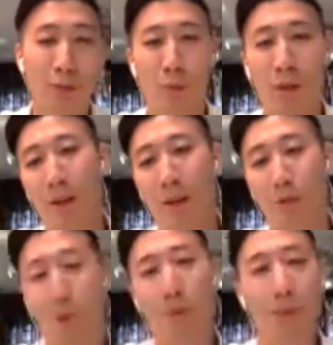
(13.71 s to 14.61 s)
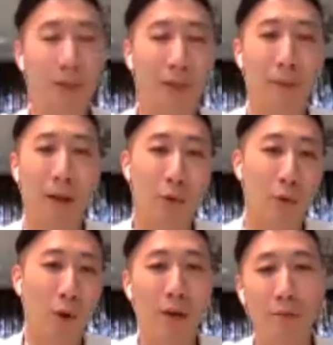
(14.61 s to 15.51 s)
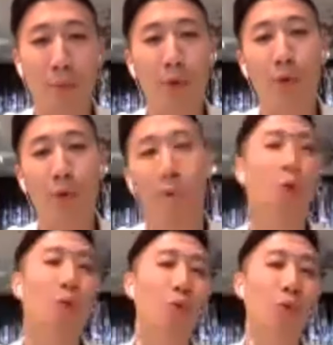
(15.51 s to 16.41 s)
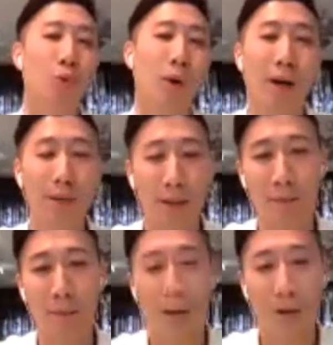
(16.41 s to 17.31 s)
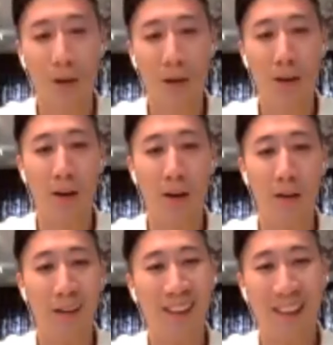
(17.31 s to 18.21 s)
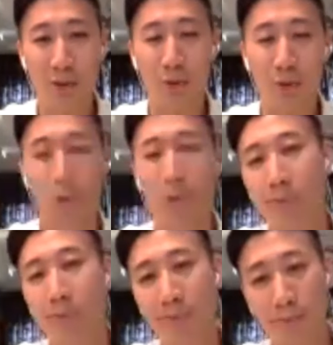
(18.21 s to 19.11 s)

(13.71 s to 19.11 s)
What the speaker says: what kind of documents that the bank require from you, or who you are that the bank lend to you.